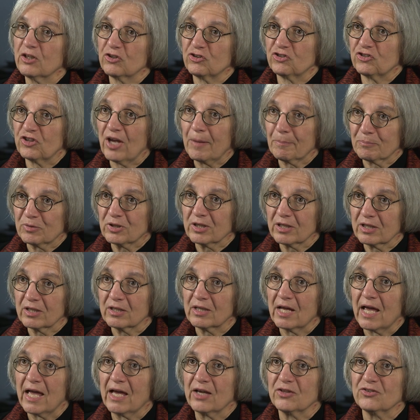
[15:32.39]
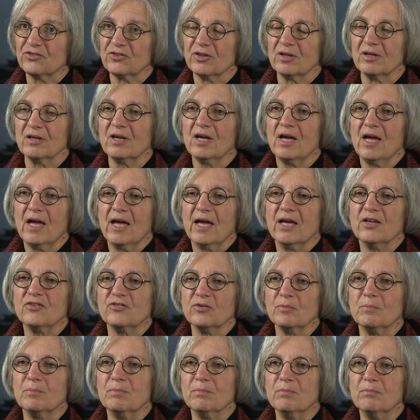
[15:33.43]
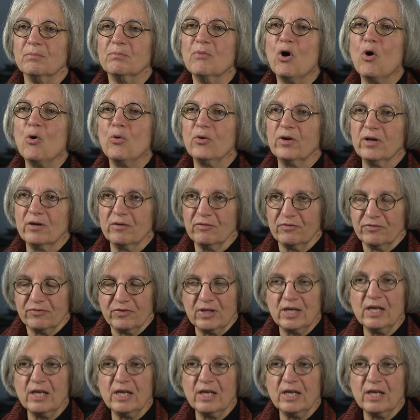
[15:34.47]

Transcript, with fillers: accepted as a, as a mode of